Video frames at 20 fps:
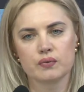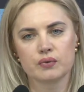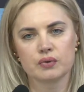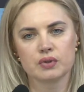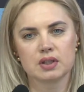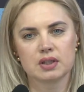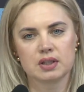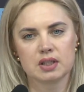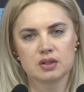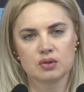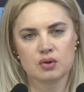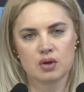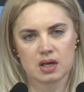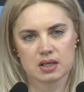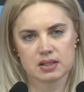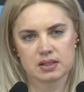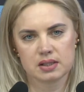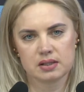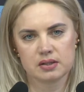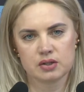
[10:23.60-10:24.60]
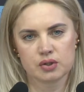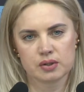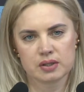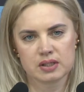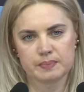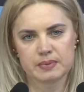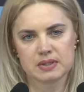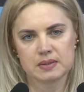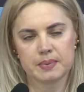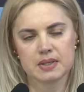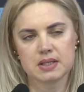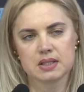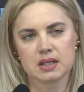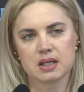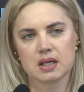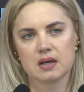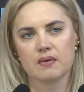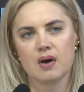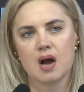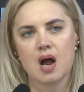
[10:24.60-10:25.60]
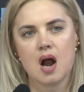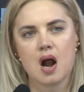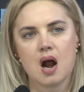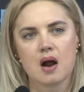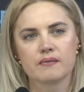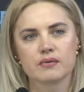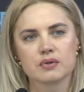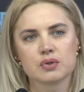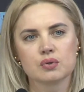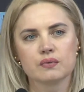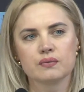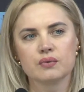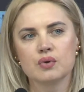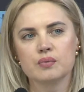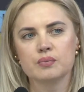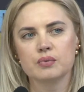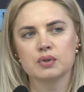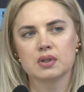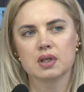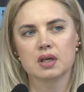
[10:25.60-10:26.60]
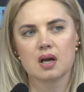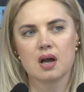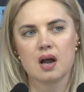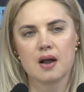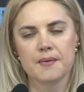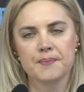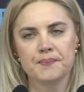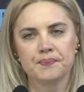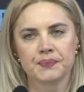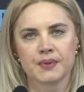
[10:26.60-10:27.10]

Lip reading: for families to register there